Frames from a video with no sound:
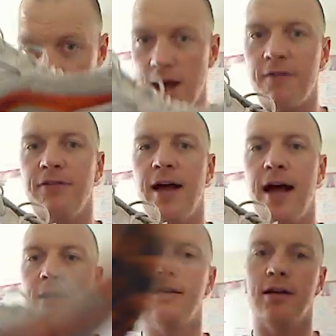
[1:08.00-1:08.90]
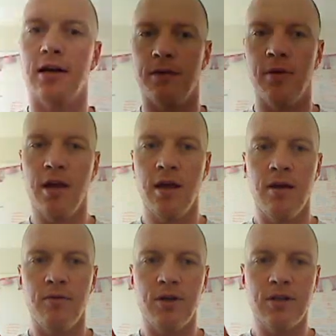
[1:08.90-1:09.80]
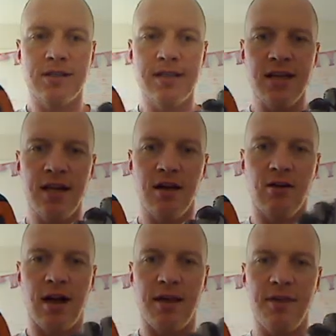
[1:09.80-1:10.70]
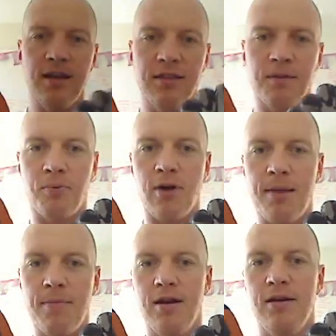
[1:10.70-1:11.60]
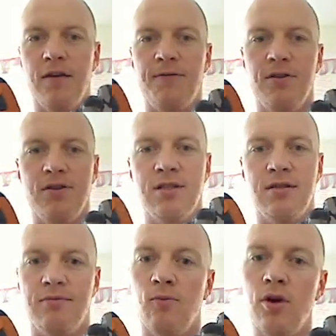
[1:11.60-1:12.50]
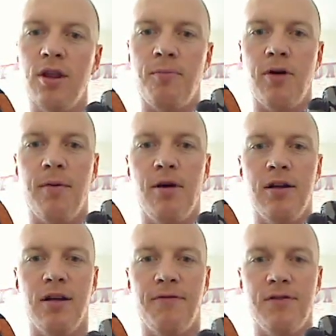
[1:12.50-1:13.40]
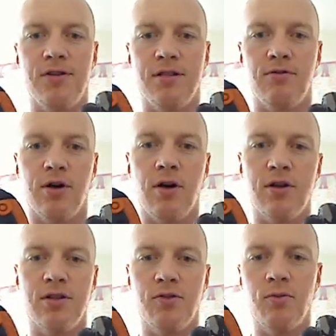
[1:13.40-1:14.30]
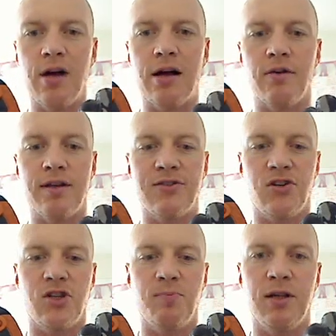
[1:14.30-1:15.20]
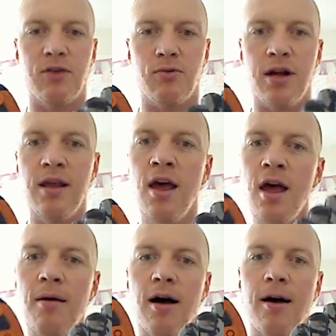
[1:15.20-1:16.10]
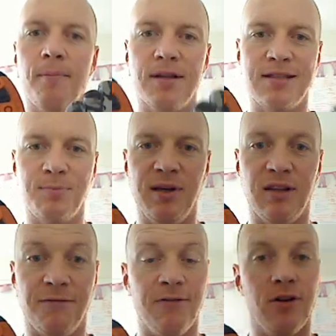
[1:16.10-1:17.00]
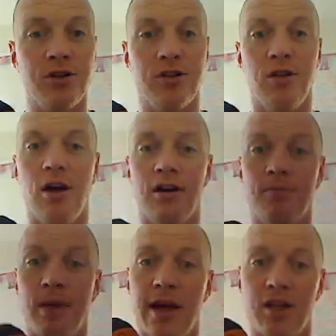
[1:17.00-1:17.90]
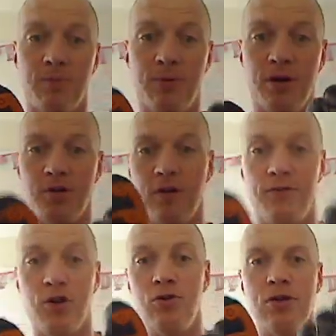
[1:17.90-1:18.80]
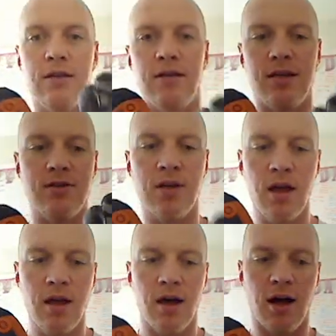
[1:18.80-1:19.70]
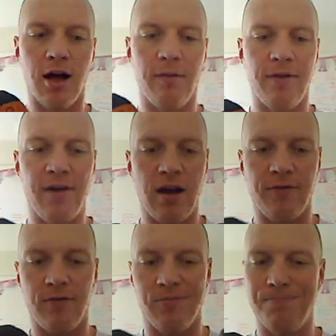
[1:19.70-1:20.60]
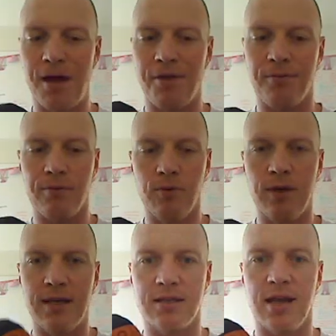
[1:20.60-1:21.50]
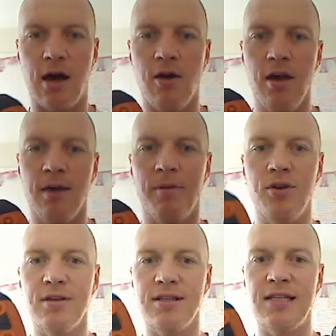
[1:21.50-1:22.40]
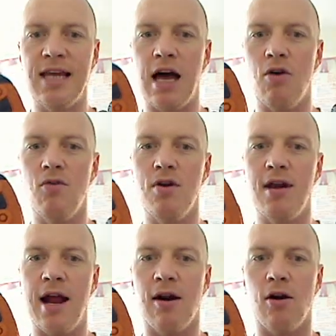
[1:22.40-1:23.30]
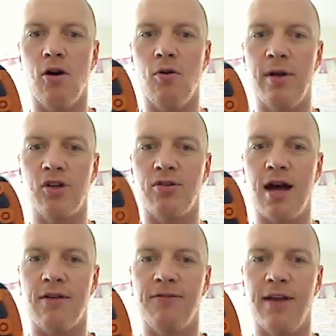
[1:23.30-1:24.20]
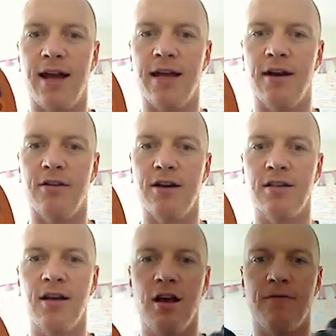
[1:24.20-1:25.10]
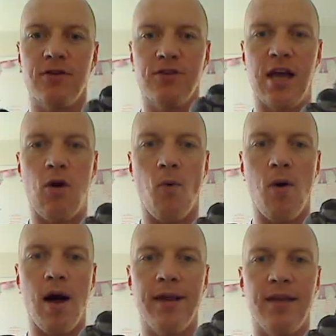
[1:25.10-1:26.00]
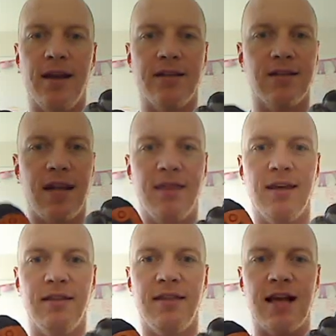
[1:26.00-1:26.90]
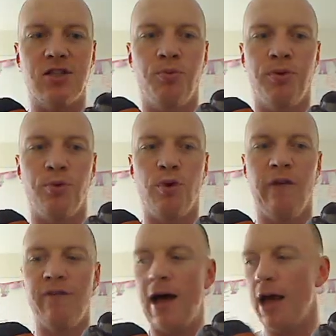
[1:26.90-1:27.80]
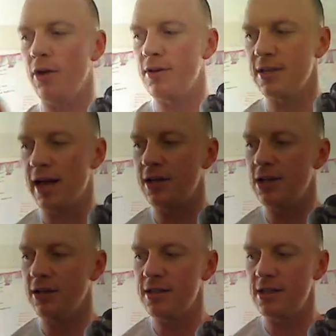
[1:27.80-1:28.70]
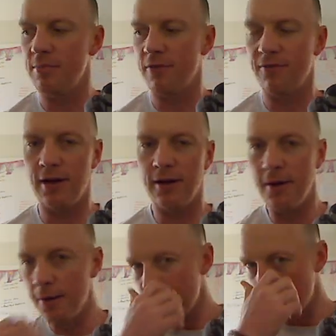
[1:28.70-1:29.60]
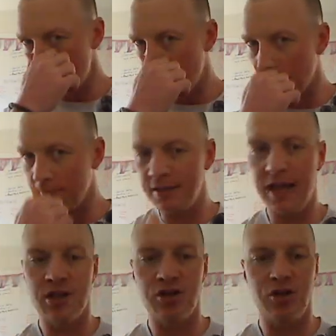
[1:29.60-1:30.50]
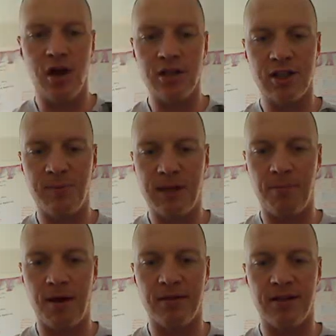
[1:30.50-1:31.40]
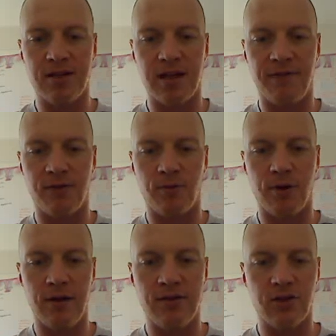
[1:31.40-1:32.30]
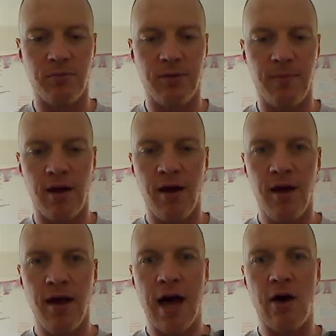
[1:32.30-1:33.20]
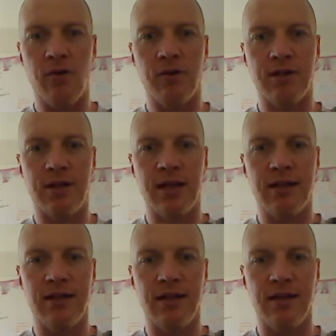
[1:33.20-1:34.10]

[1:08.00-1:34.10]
track flat. You can see here, I think the primary difference, one of the primary differences in regards to, and we're not going to necessarily speak to running, but speak to function on my experience of using these. I've had them for about 3 weeks now, but you can see how narrow my track flat here is versus how wide that is, and I think that's where the real value is. And I actually listened to my friend Dan John speak about this after wearing these a little bit, about how to get